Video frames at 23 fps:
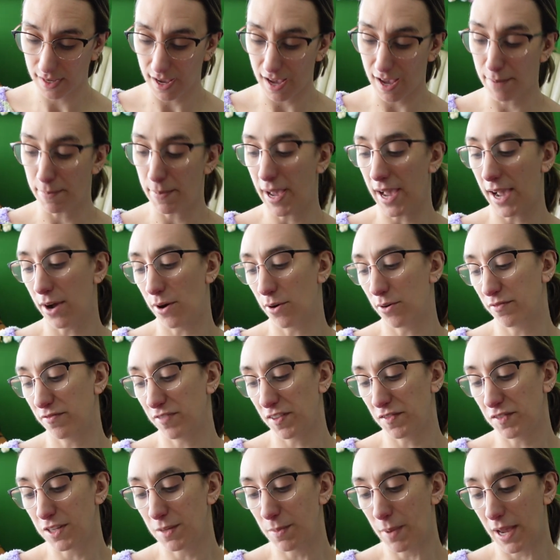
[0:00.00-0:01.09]
about
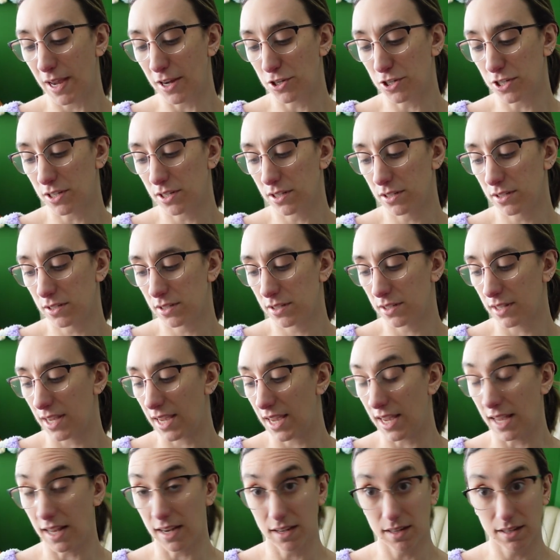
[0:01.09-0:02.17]
50 pages
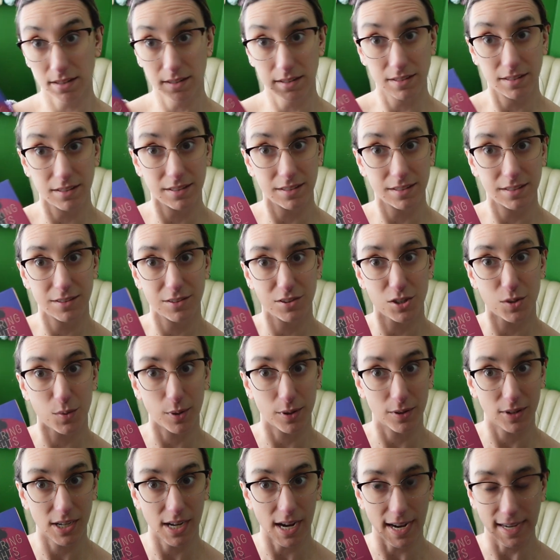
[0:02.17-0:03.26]
in to
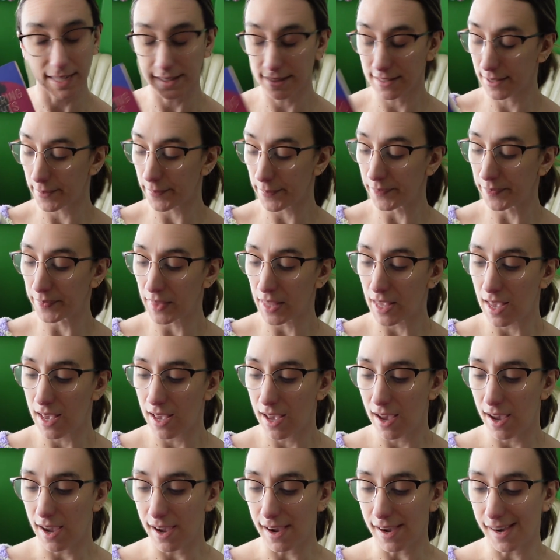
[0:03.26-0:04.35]
Wuthering Heights,
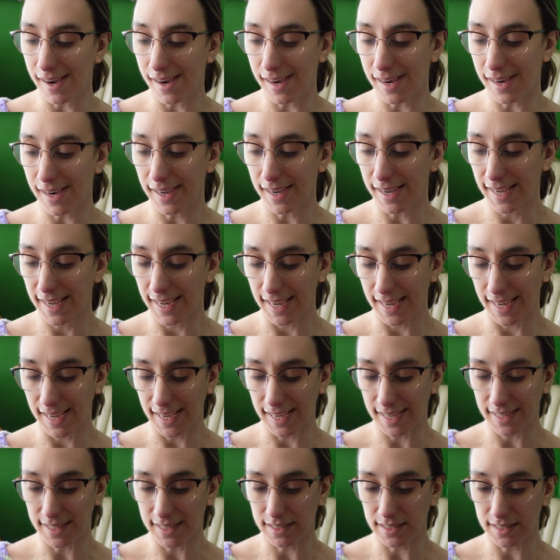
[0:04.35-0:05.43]

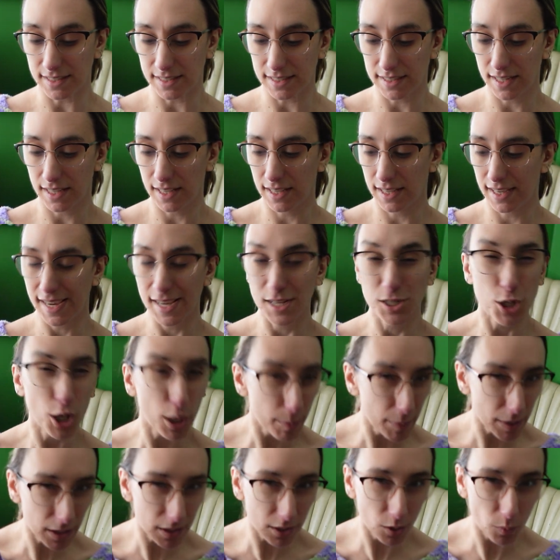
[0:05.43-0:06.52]
and it took
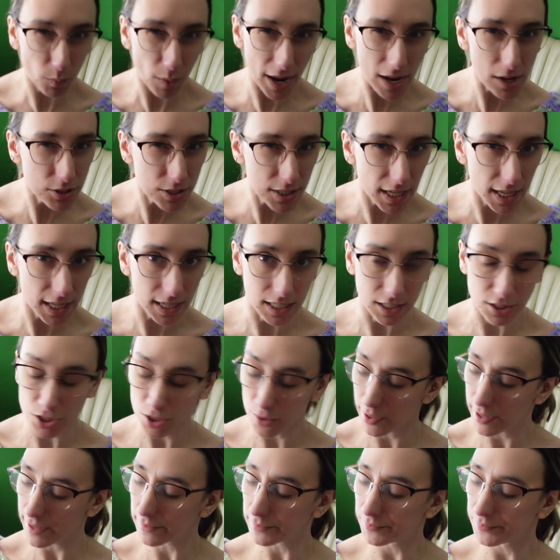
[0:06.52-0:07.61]
me a little while to get into
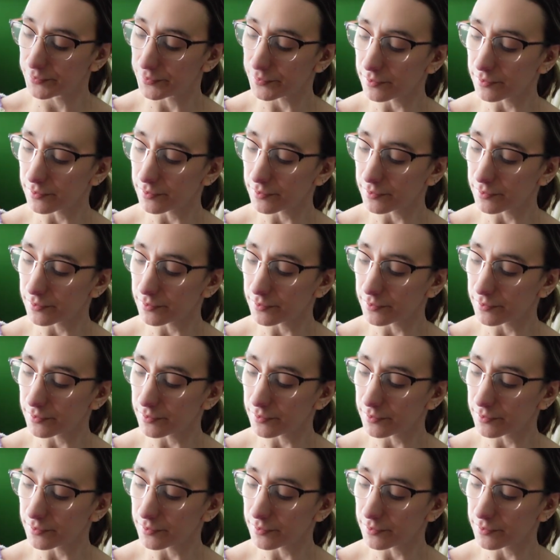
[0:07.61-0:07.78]
it.